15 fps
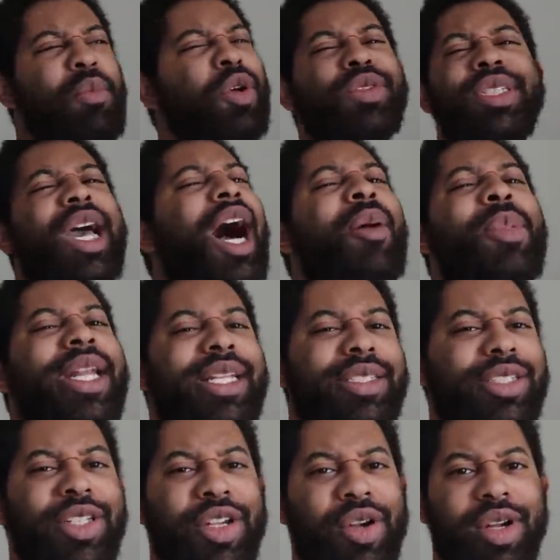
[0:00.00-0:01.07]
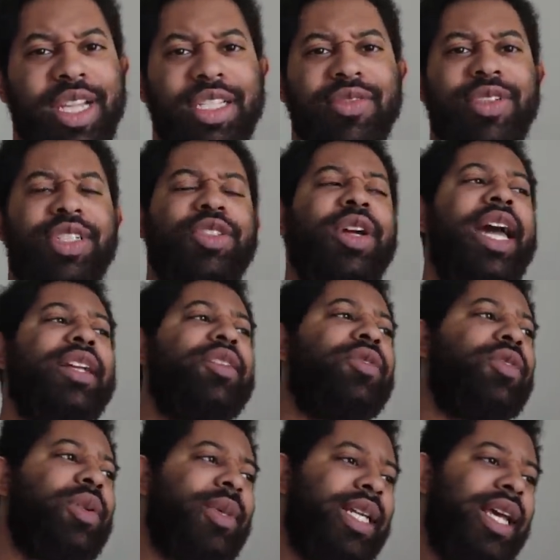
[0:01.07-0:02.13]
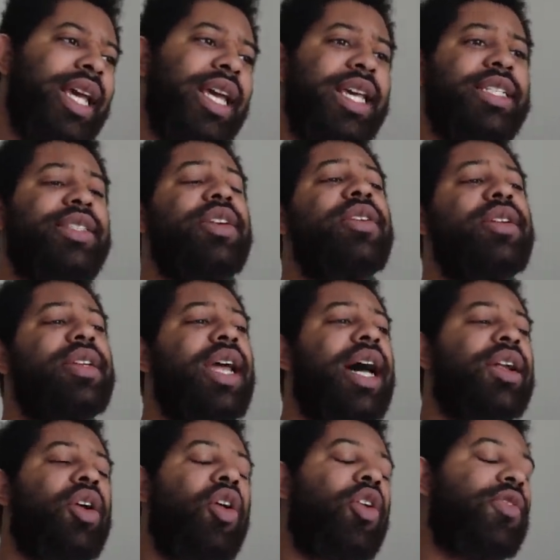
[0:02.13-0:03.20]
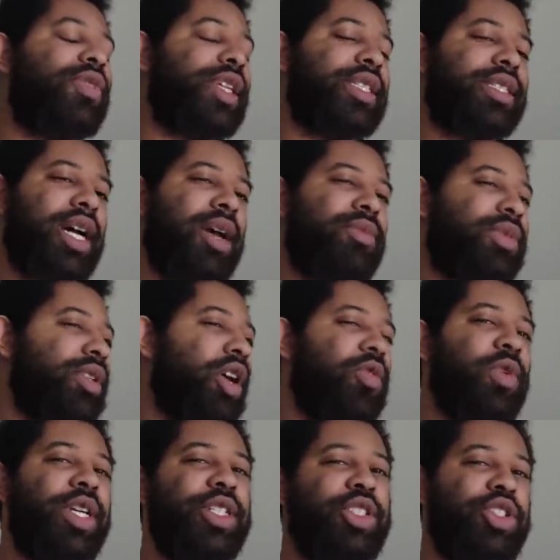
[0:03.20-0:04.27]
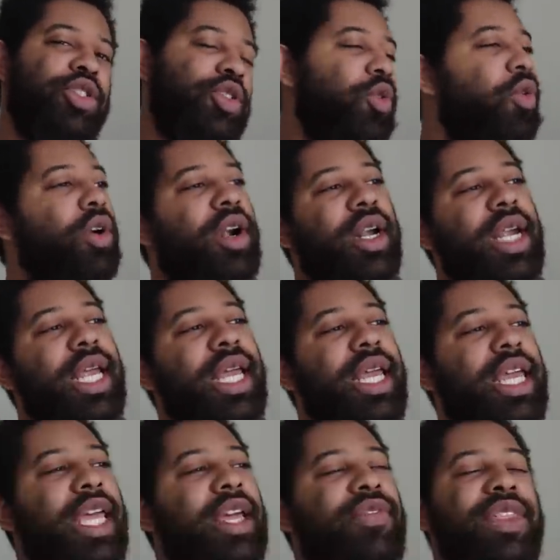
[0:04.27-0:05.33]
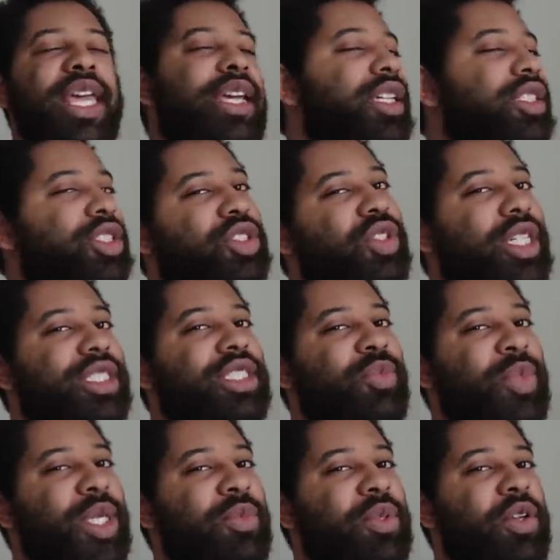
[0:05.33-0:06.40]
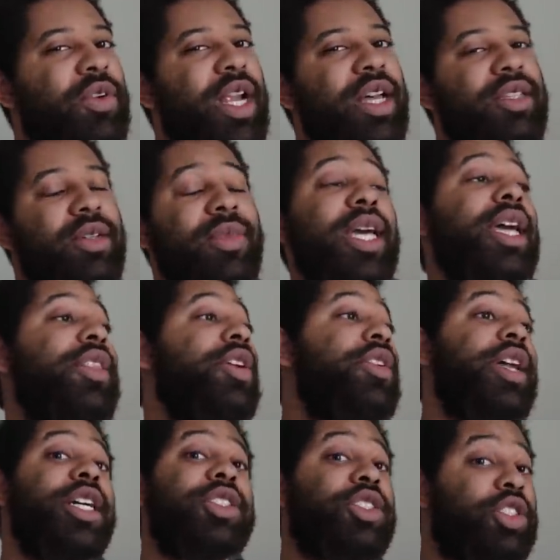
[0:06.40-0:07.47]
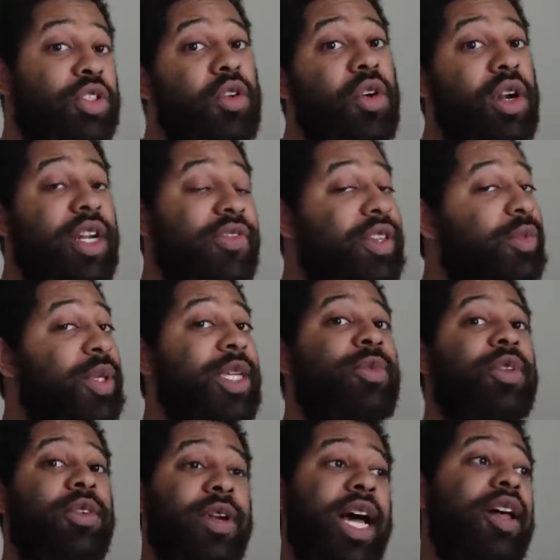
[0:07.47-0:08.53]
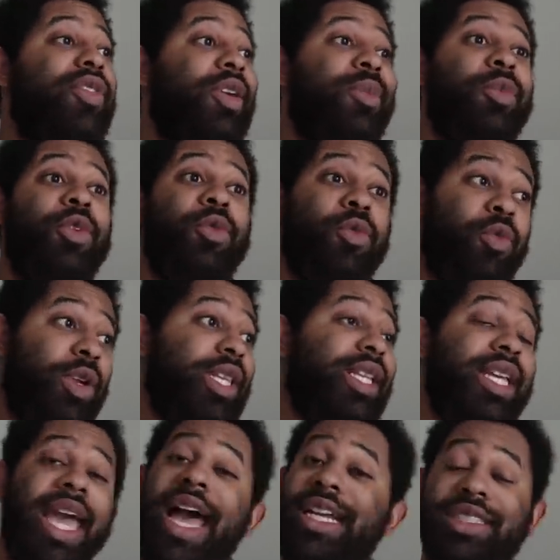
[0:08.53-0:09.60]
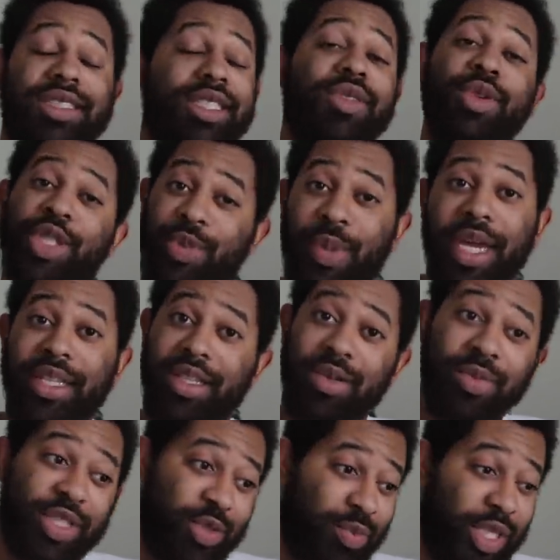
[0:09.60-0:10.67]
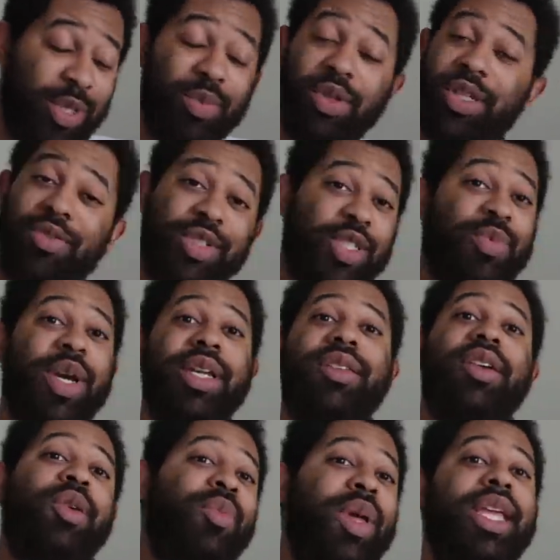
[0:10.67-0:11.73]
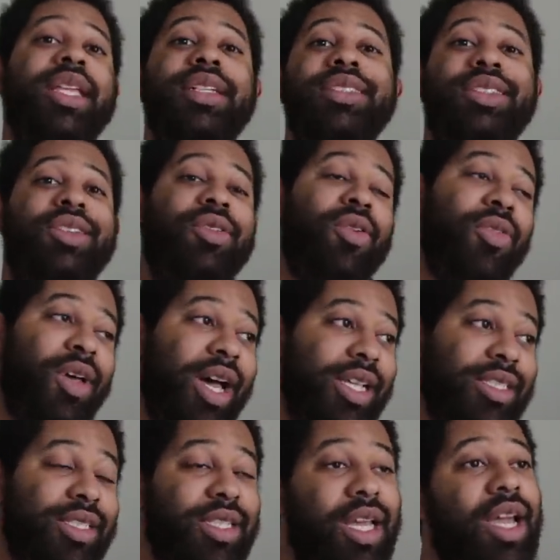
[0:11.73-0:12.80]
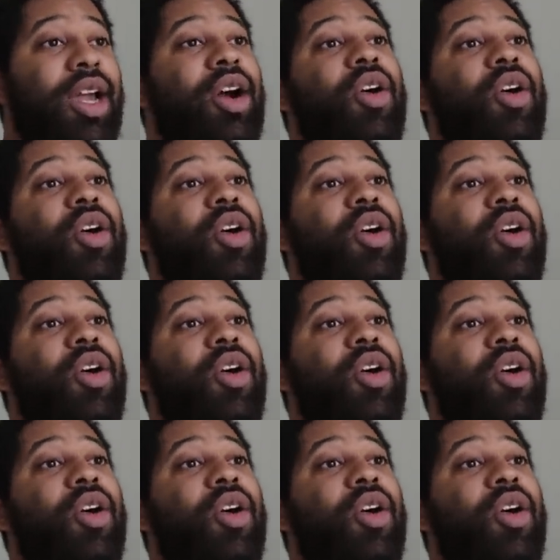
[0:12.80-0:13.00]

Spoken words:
most common insecurities of attractive women is they're not oftentimes always sure if they can trust the people around them. They're not sure if the people around them really actually respect them as people and respect their opinions and their thoughts,